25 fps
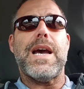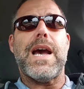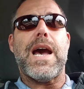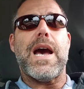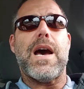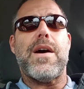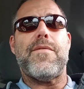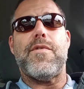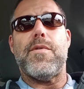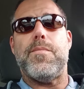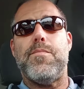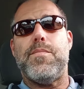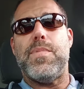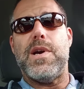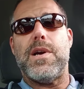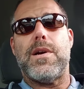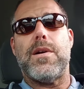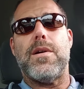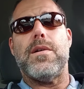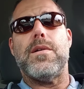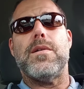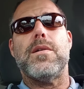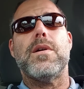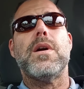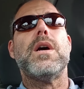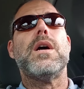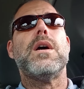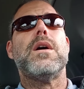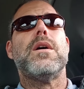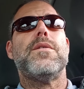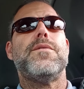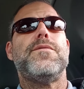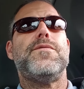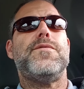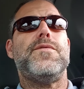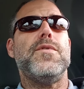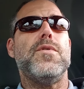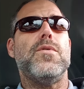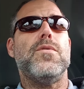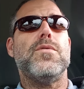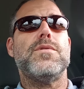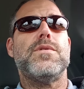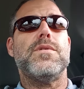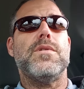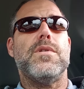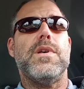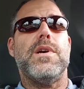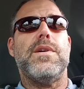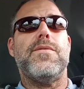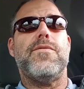have a bigger fuel
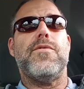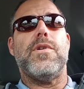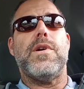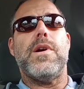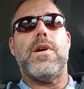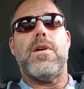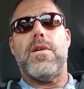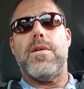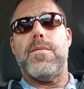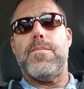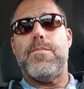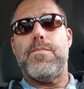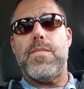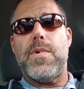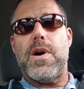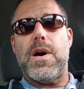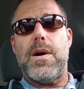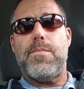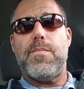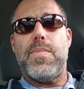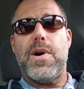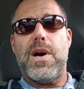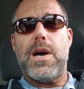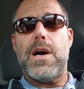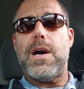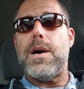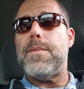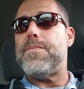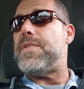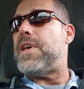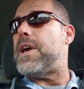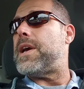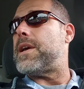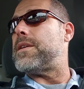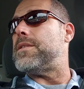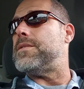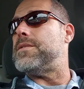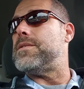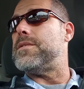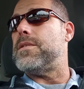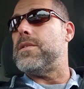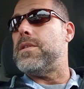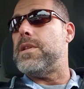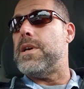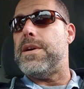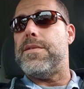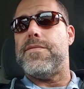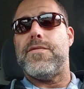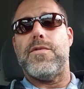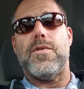delivery or a pump that can
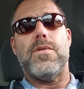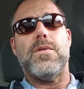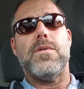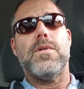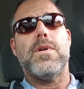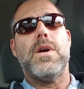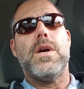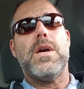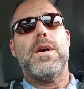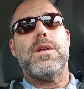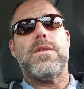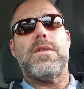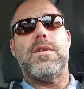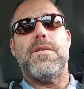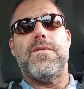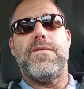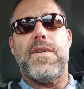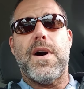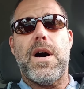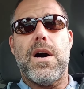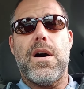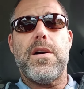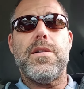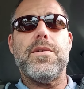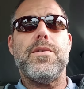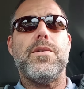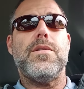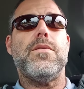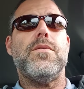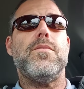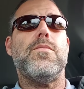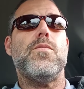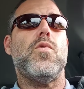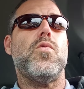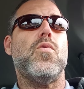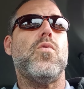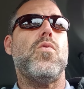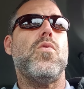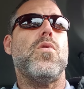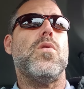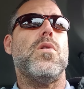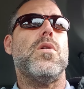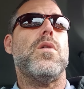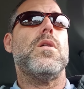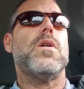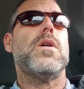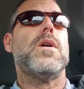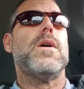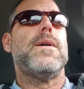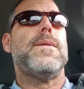deliver the volume
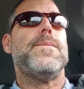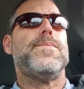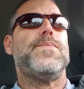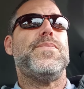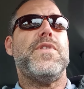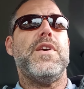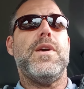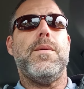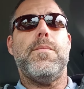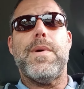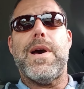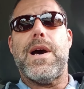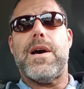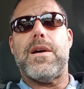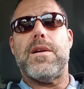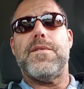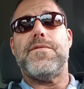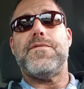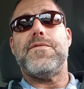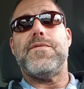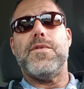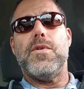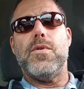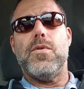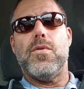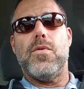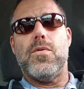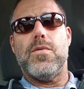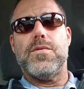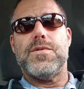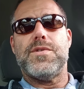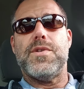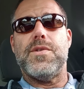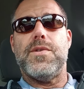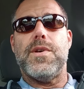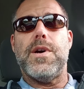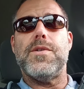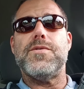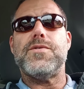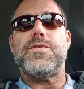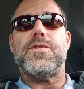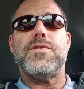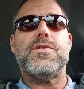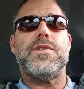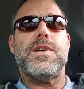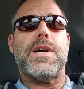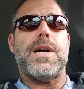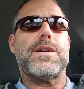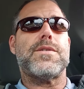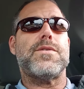or the amount of fuel to those
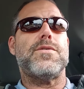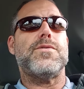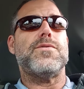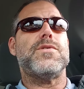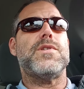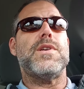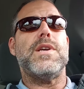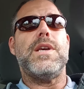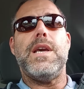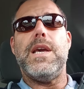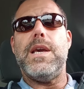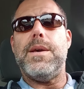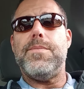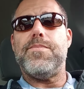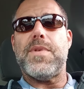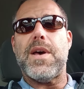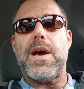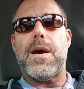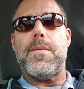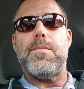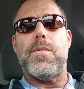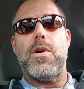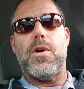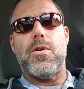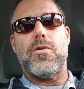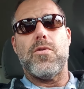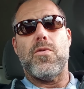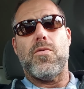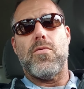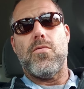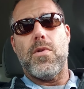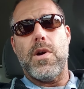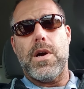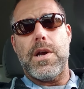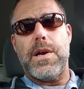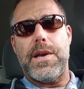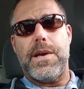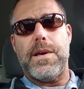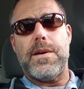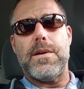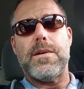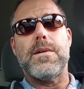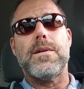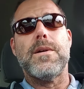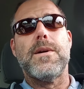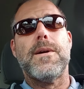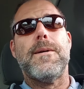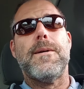injectors to keep that motor running,